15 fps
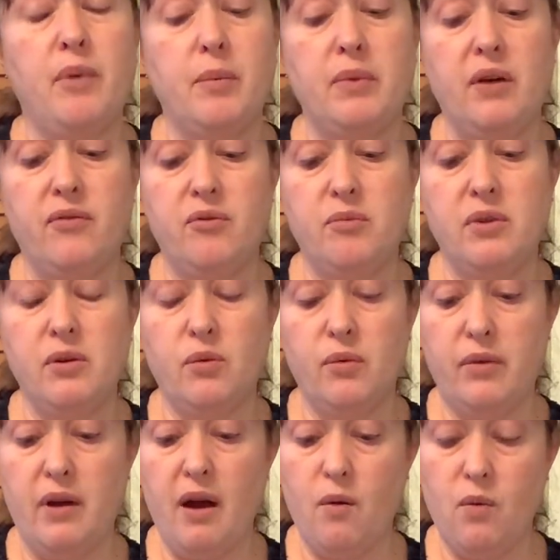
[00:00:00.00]
I'm not familiar
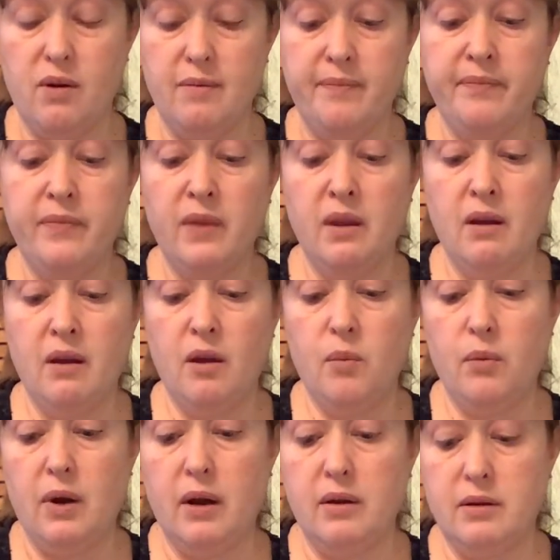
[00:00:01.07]
with that one,
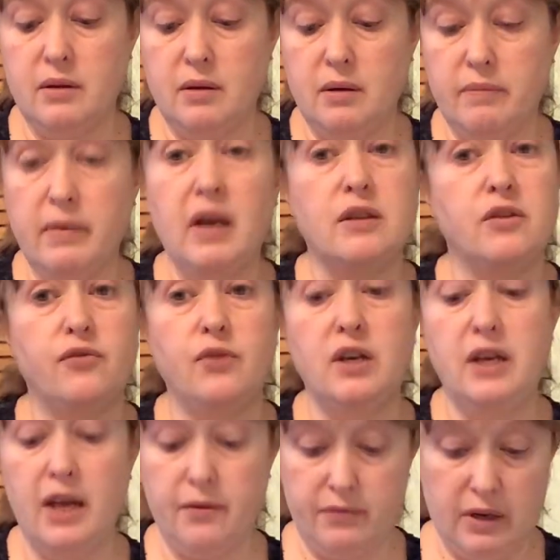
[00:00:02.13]
but it's a free gift.